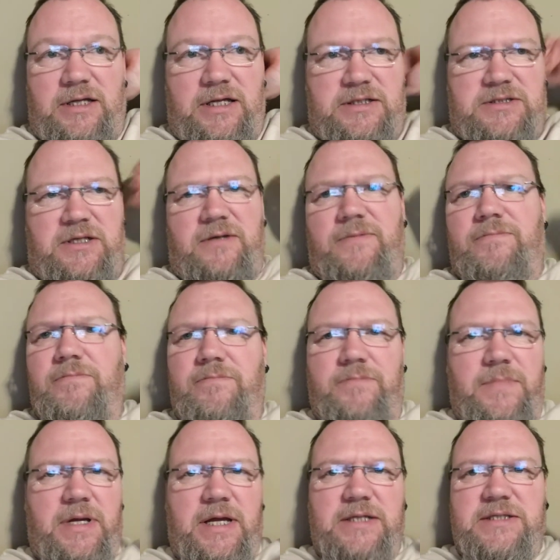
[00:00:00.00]
as
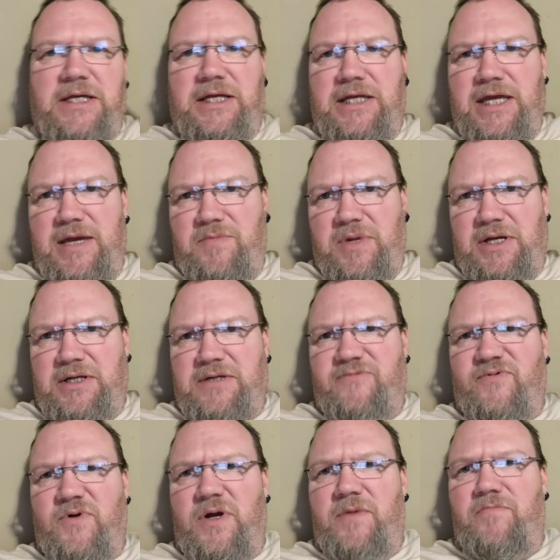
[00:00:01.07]
a gimmick
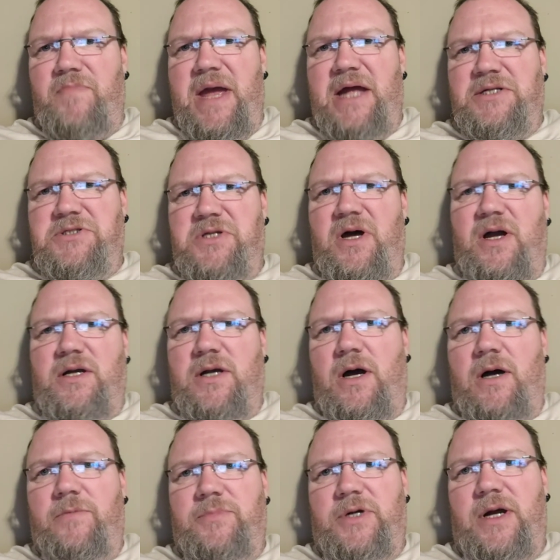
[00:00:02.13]
for a
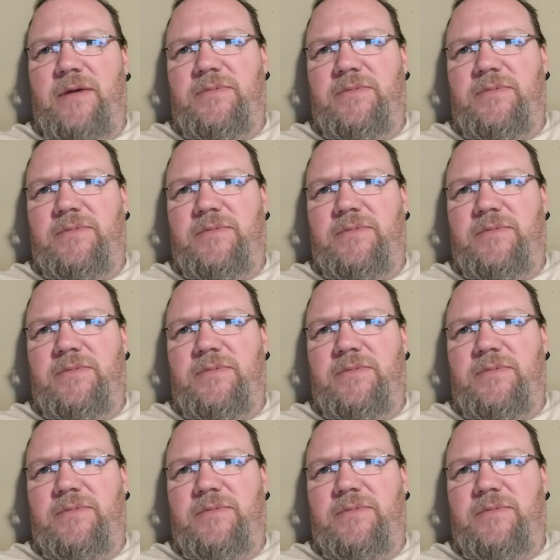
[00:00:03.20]
Match.com